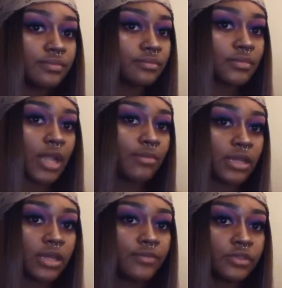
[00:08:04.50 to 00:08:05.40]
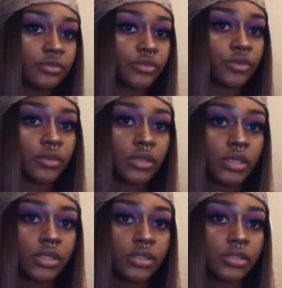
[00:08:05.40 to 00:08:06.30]
I'm not comfortable.
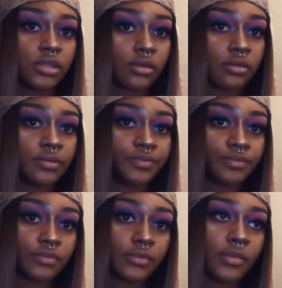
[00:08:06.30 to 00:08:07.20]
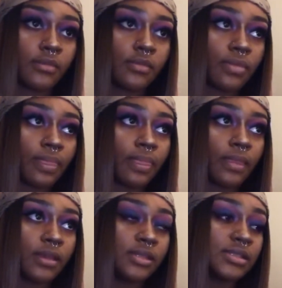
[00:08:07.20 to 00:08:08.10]
So
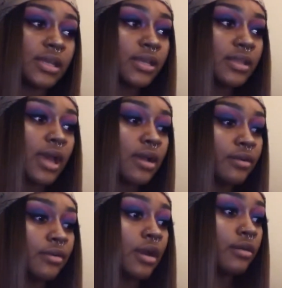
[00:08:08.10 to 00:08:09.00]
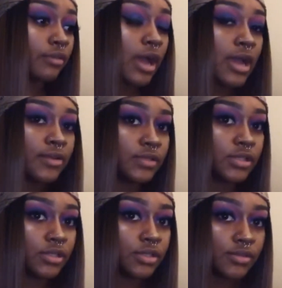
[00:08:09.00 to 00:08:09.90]
the day that I arrived to
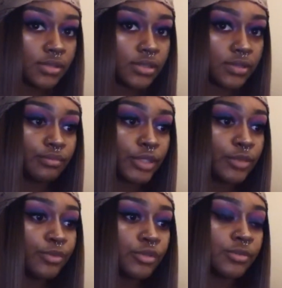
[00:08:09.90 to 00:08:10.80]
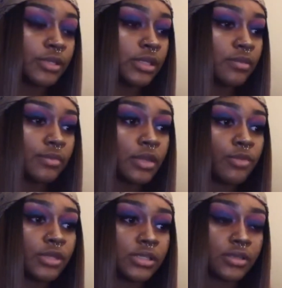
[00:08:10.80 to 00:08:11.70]
Houston, people's been hitting me up
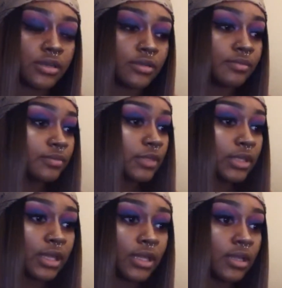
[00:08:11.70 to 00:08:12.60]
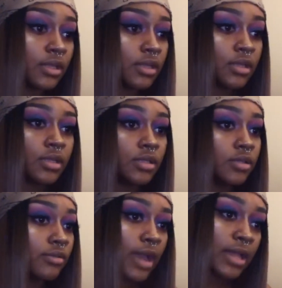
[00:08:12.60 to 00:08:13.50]
on Instagram like,
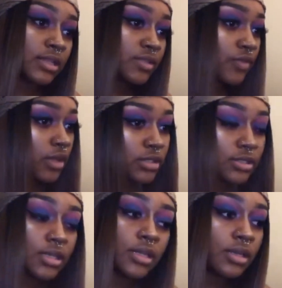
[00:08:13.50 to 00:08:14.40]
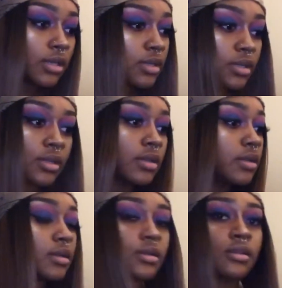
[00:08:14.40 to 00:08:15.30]
you and Alex fucked, da, da, da, da, da,
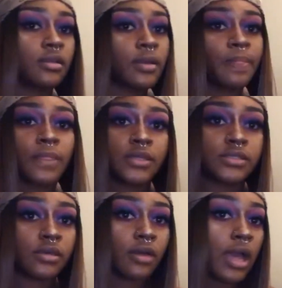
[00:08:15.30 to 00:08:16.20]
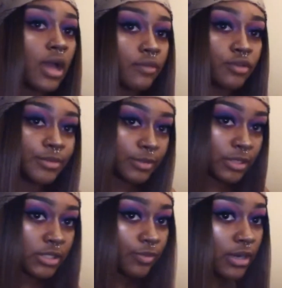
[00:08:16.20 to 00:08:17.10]
da, da. So I got rumors being
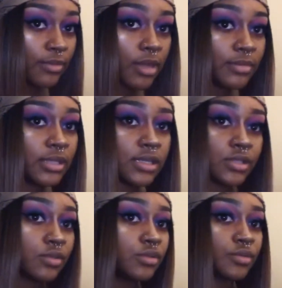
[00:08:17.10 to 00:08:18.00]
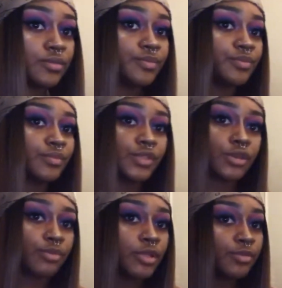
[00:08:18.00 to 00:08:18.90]
spread about me in that school. So
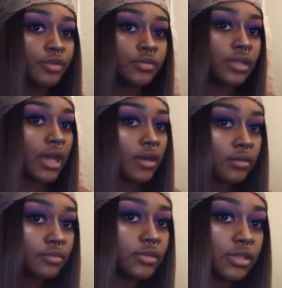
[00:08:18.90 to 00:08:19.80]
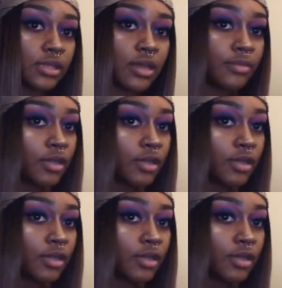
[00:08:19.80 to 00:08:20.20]
people now think that I'm a